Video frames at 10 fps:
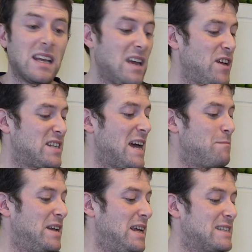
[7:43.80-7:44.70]
give it
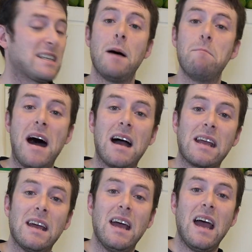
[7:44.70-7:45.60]
10 minutes, come
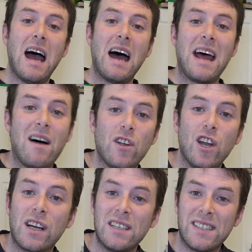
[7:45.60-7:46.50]
back and have a
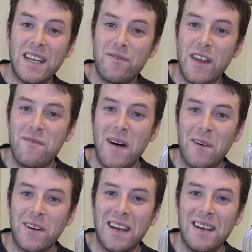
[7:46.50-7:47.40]
look and see if they
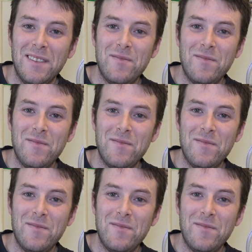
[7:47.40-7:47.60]
found it.